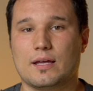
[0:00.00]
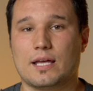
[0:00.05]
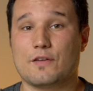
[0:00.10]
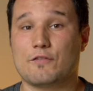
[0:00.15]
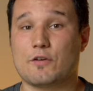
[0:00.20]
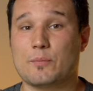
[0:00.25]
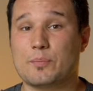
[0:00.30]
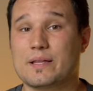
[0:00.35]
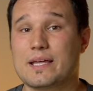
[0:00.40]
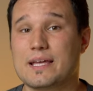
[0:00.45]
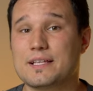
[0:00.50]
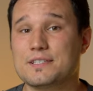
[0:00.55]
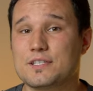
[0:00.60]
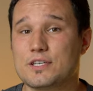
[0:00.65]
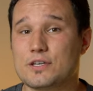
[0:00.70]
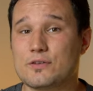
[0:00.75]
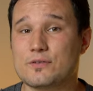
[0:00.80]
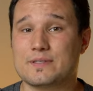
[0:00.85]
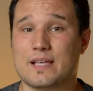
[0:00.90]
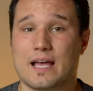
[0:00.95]
If you plan to
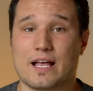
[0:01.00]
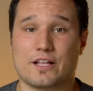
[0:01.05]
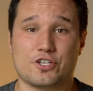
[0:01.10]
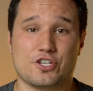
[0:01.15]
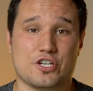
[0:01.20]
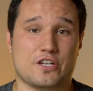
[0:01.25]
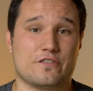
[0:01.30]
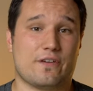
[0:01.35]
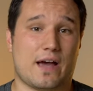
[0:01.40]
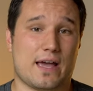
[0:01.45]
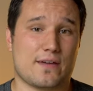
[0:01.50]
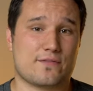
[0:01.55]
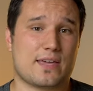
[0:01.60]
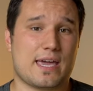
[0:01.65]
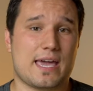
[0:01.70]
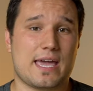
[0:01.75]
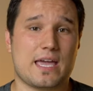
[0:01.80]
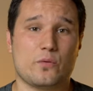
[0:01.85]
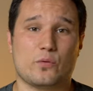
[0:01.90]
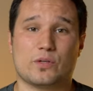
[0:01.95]
use the L G five
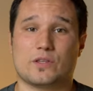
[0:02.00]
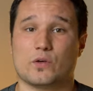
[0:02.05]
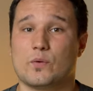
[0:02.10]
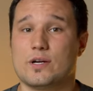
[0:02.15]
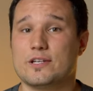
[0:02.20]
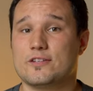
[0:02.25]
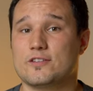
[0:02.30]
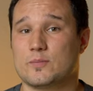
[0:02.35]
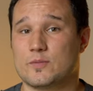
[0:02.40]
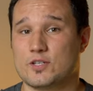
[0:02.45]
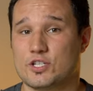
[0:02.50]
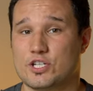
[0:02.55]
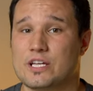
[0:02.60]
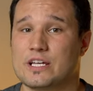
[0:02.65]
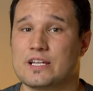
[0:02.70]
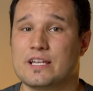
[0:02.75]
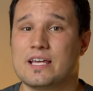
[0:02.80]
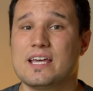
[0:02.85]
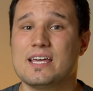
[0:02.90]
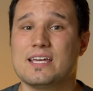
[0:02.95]
K with a Windows
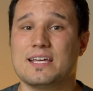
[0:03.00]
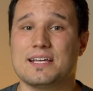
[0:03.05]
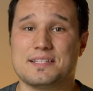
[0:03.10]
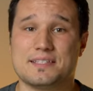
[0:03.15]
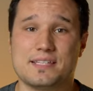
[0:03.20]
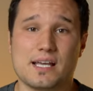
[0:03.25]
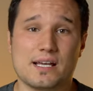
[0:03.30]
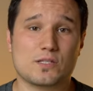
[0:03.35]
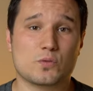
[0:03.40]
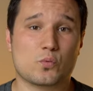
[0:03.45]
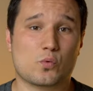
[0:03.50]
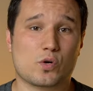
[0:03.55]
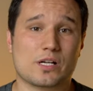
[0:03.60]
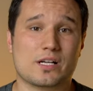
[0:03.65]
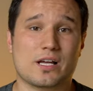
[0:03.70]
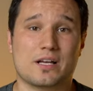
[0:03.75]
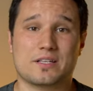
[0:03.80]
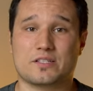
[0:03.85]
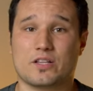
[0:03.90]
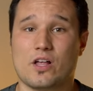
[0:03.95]
machine, it does
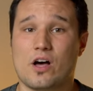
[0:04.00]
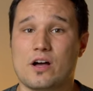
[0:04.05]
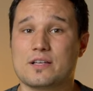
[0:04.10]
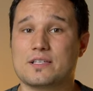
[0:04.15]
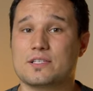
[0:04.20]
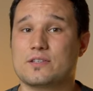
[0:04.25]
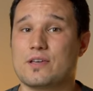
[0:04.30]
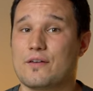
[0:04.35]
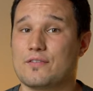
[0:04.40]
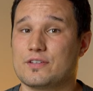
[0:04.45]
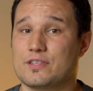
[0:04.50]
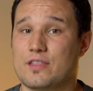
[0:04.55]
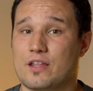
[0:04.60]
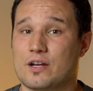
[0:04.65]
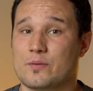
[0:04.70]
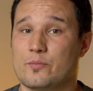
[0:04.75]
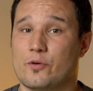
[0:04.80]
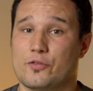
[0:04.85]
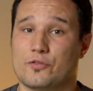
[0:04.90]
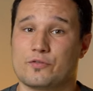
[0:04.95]
work as long as you have a
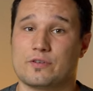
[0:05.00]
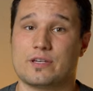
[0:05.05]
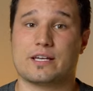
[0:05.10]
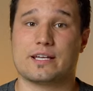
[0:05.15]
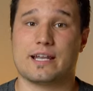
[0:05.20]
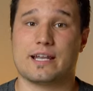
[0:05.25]
Thunderbolt three